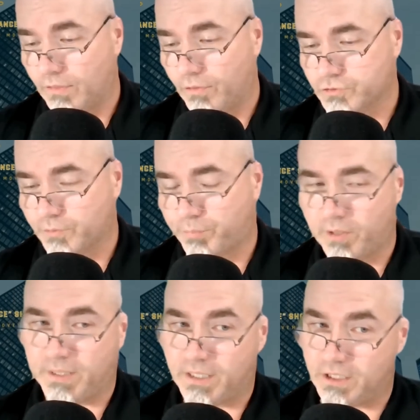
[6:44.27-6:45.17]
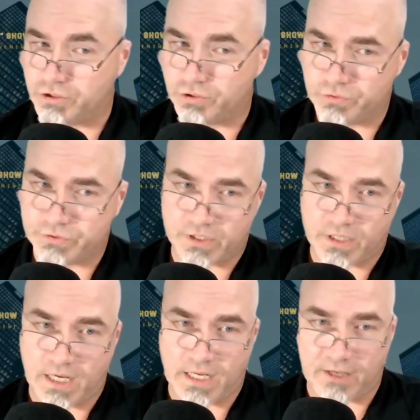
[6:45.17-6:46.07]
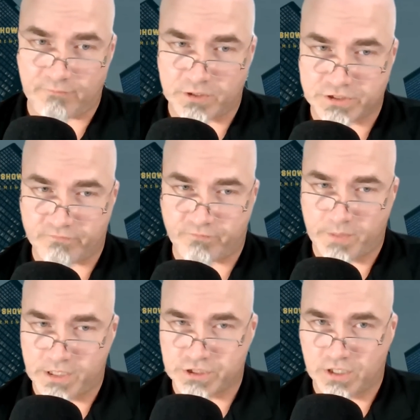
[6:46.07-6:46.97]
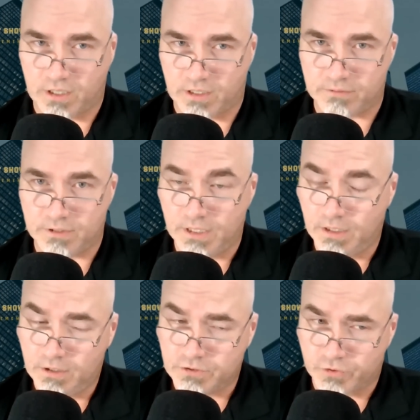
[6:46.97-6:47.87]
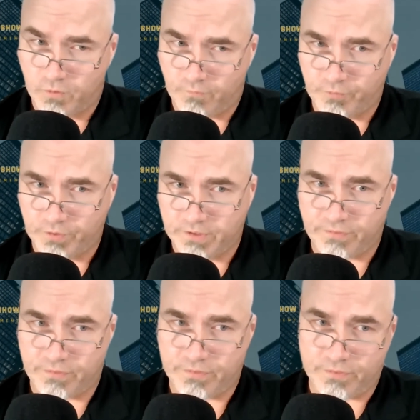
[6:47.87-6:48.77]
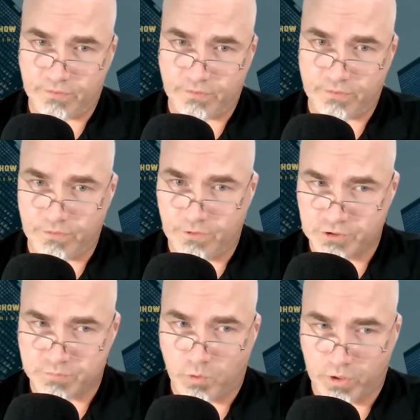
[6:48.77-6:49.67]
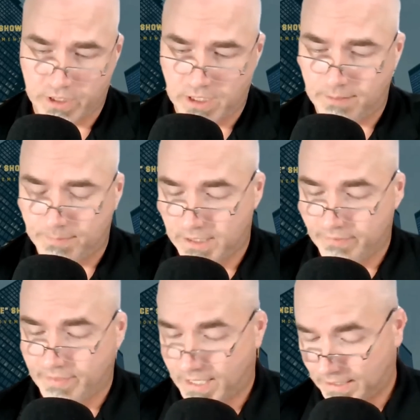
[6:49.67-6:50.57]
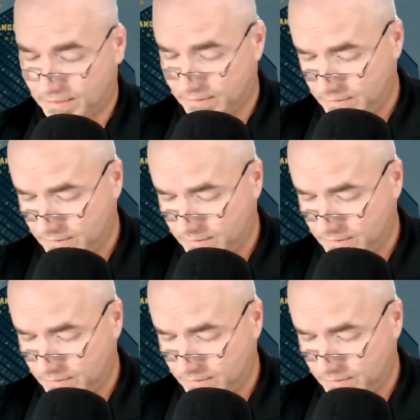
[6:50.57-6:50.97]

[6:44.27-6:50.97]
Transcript: those are pretty big issues to not have much information on. So hopefully there's more to come on that.